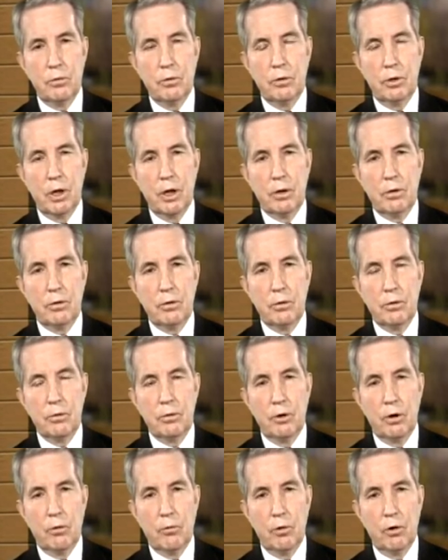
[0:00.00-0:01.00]
that
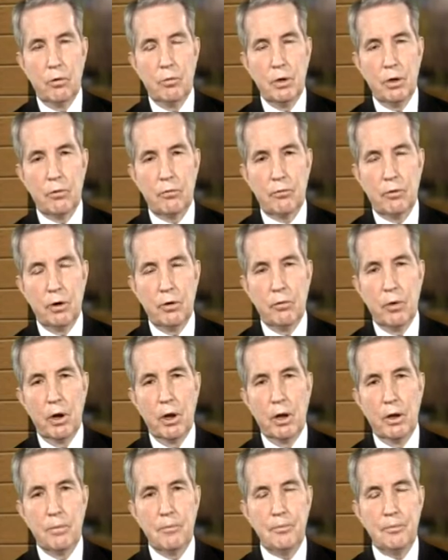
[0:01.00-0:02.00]
there will be a
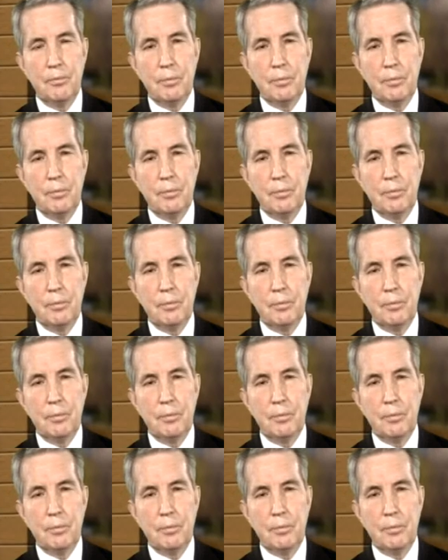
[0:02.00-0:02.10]
freeway